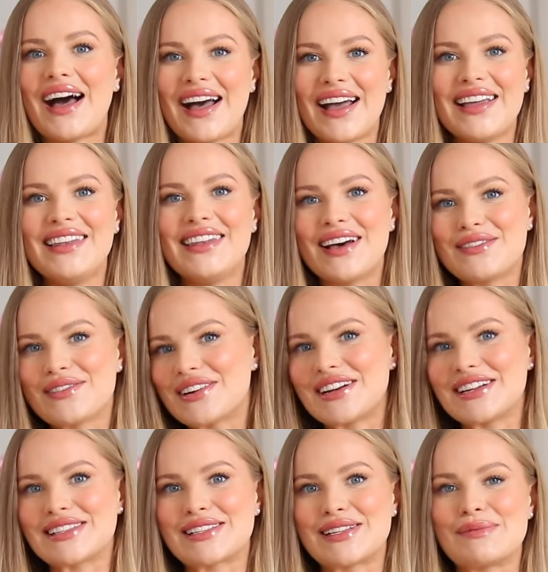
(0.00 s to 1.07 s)
I love
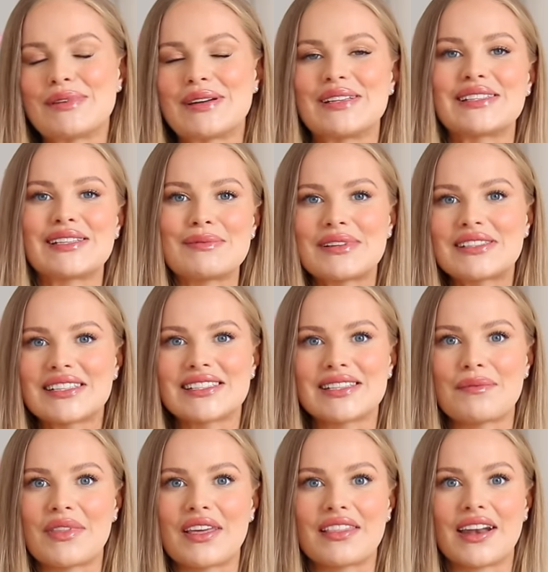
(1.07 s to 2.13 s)
wearing slippers. Slippers is
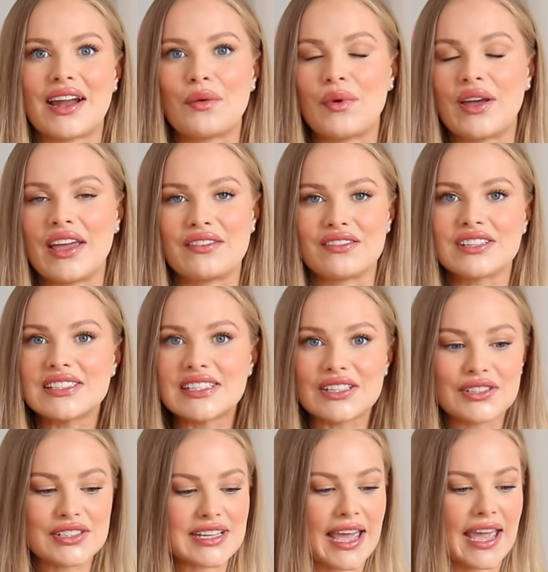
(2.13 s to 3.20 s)
something that I wear every
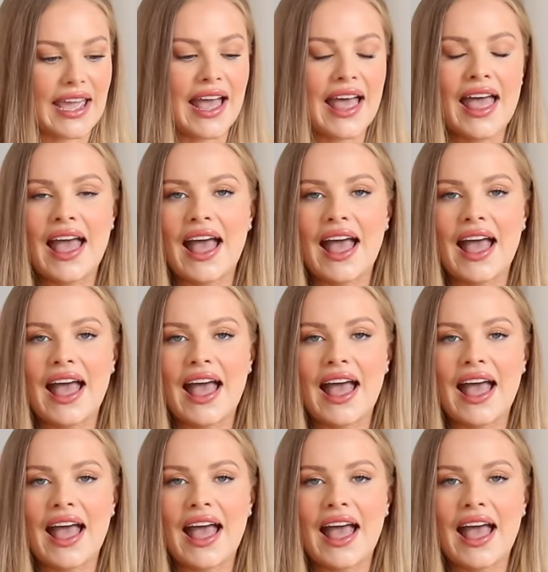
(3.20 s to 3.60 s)
single day,